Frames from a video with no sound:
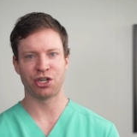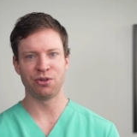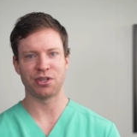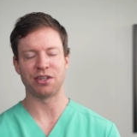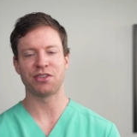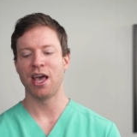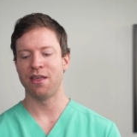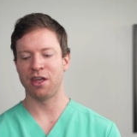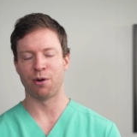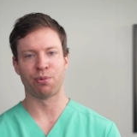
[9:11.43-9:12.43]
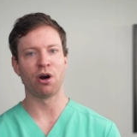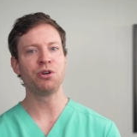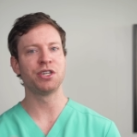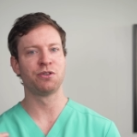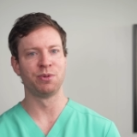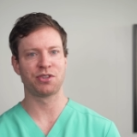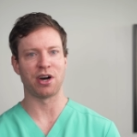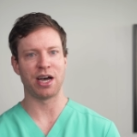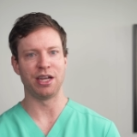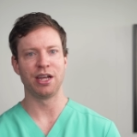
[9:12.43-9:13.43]
shows us, that approach is
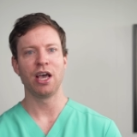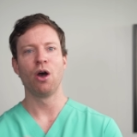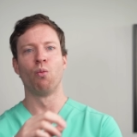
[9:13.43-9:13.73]
misguided.